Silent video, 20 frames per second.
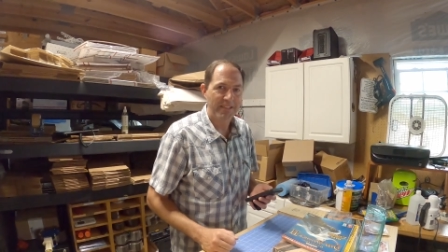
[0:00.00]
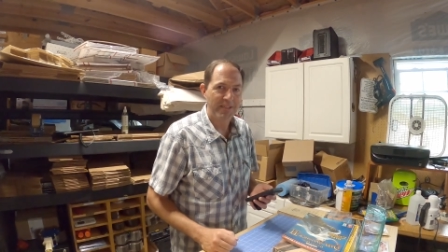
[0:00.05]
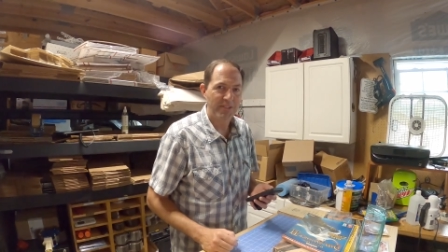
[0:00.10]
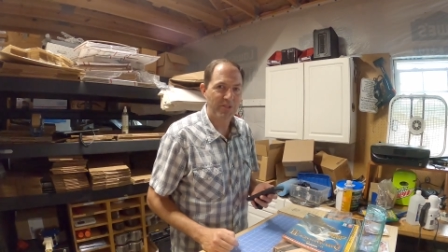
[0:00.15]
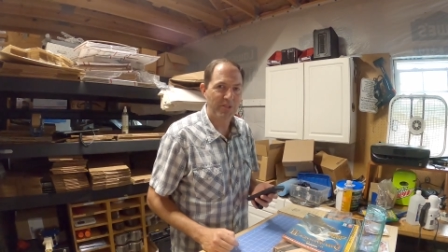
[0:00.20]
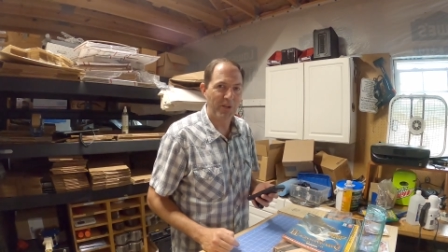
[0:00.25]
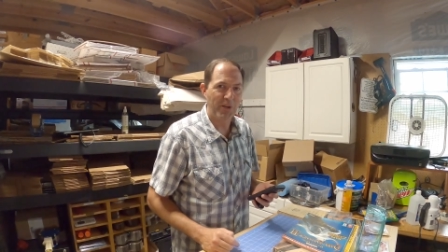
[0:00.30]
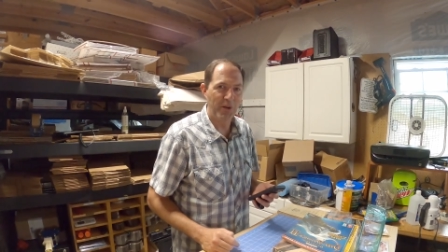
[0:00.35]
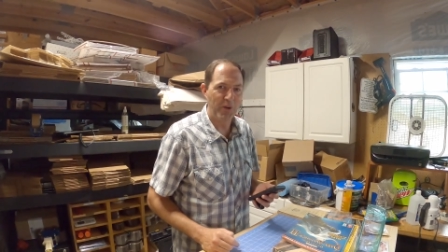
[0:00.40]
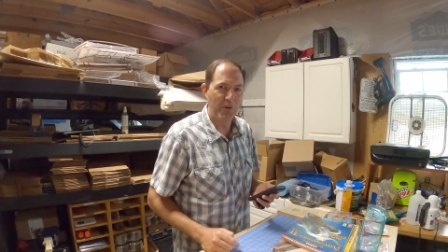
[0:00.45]

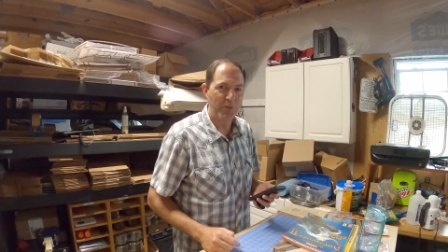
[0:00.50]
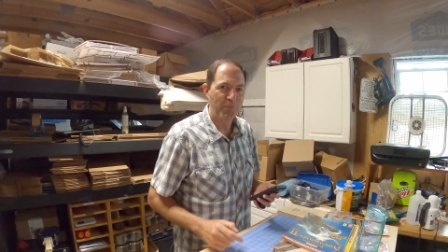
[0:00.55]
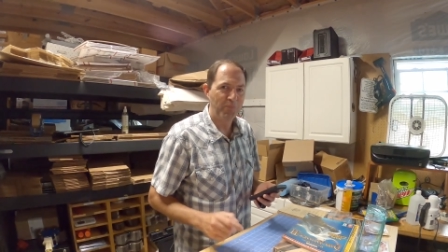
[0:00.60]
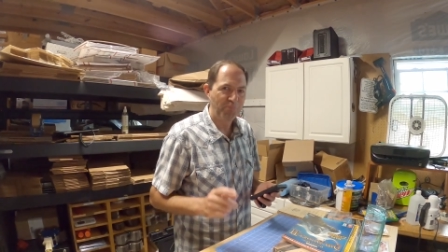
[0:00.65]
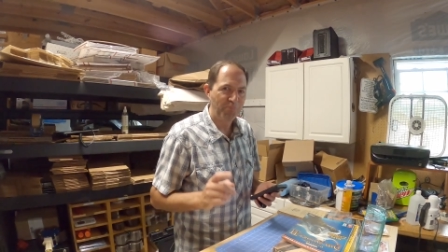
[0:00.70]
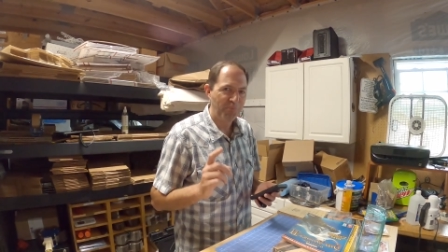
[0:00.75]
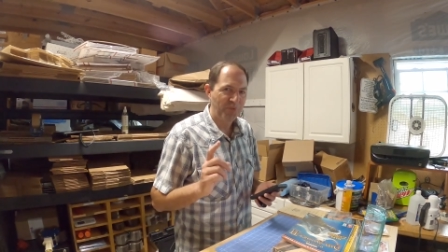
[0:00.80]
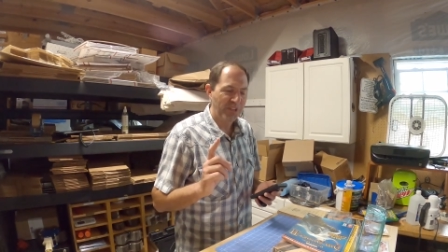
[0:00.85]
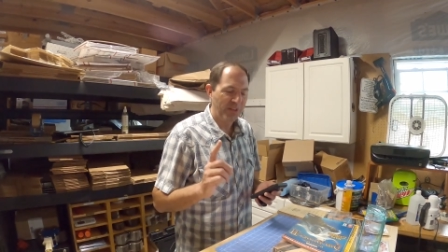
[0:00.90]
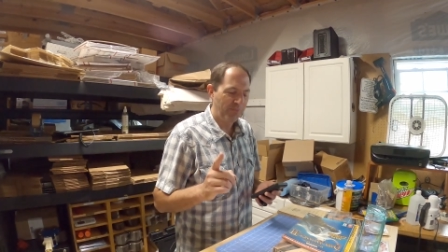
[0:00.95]
so
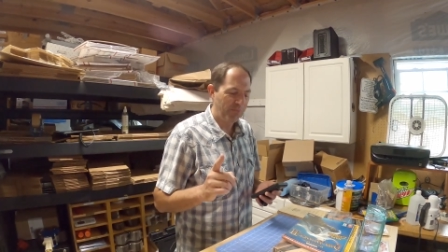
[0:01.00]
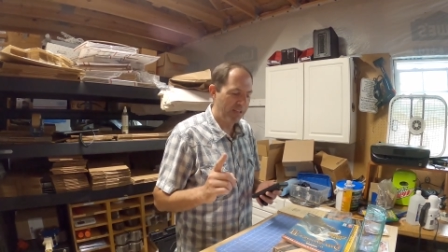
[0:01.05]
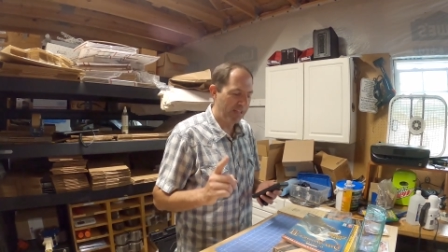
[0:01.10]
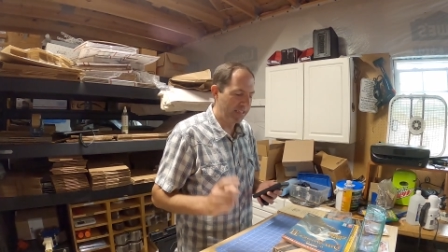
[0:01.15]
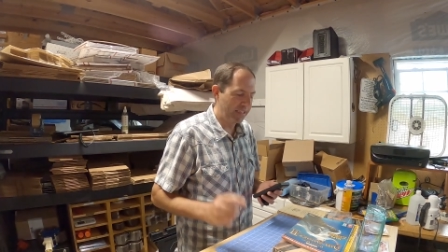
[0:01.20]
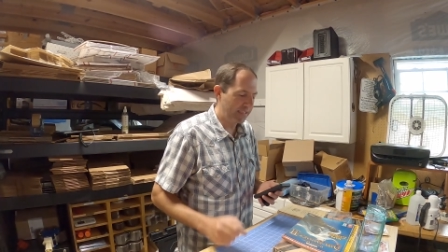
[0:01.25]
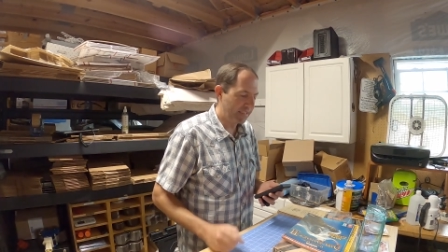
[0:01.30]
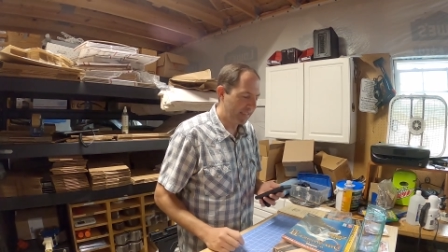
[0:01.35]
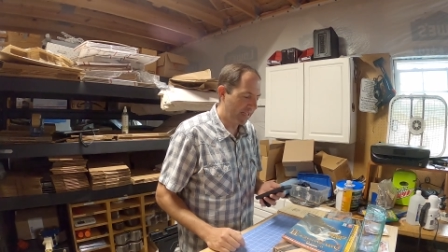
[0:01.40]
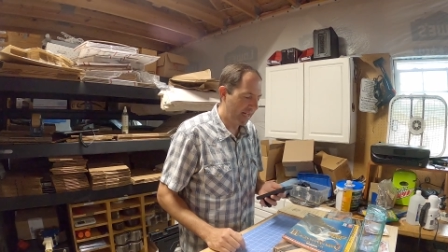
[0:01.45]

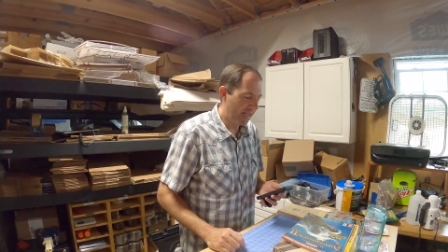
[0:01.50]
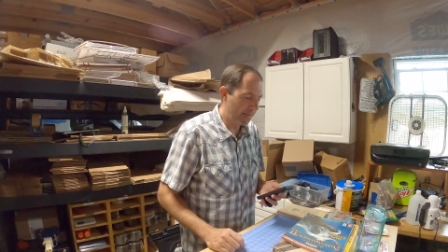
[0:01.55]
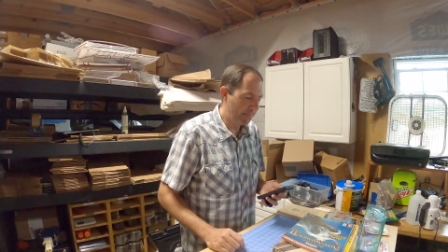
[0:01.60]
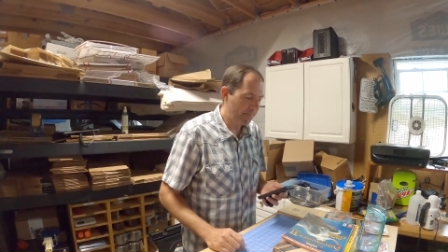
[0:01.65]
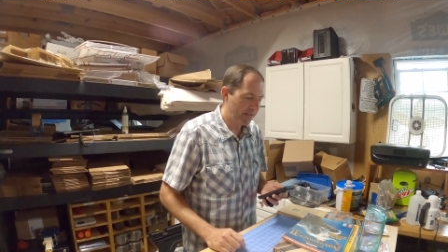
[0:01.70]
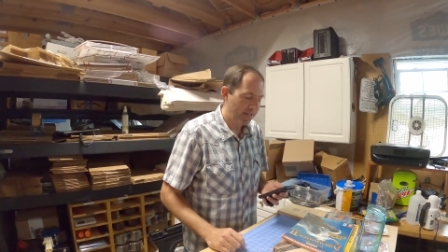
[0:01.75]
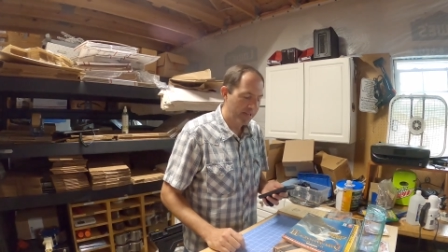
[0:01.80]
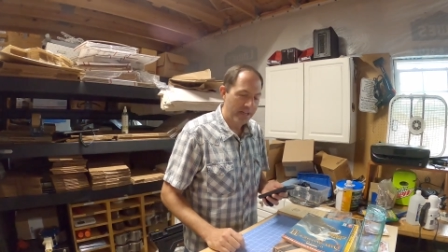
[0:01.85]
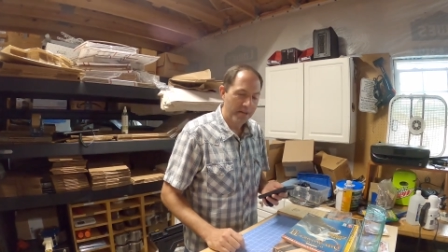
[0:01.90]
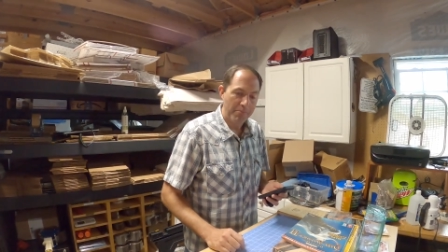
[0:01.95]
plenty of
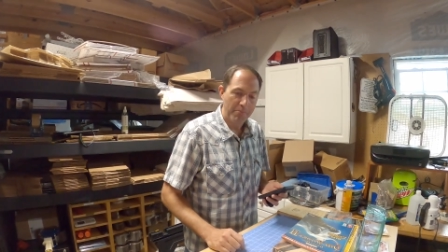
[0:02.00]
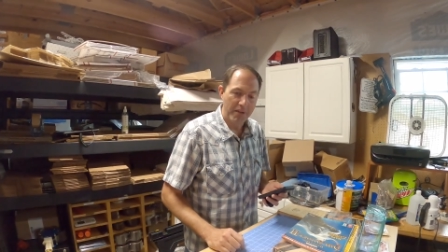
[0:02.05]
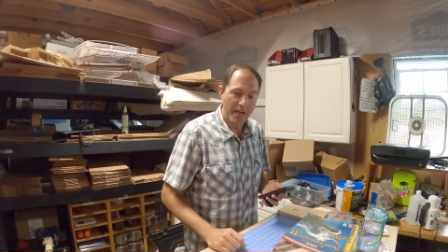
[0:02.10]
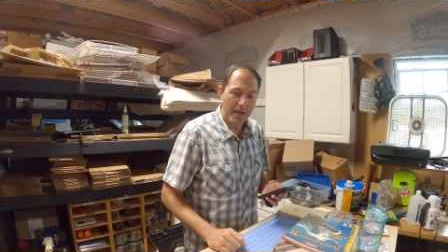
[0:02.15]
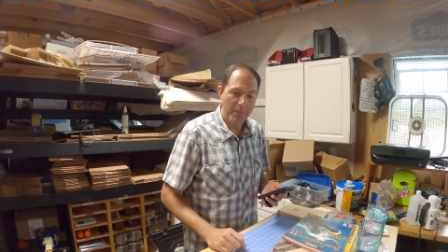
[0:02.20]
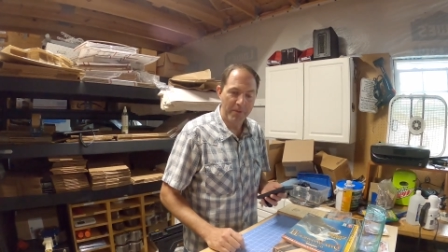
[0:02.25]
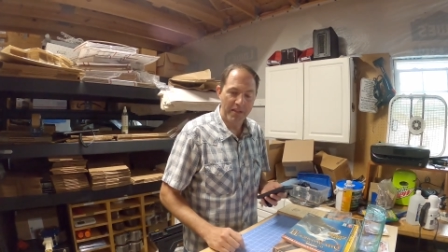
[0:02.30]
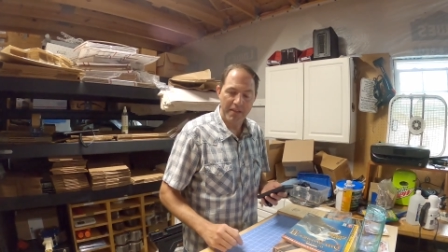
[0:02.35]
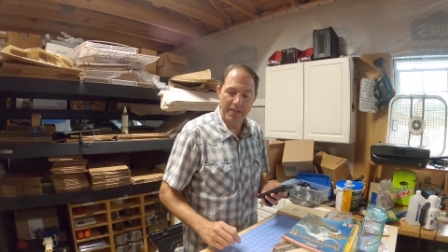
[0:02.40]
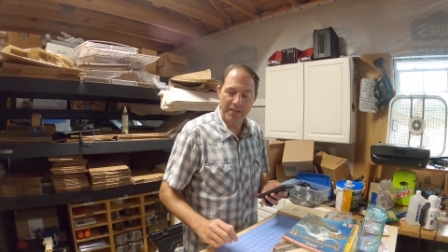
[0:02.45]
time. But I'm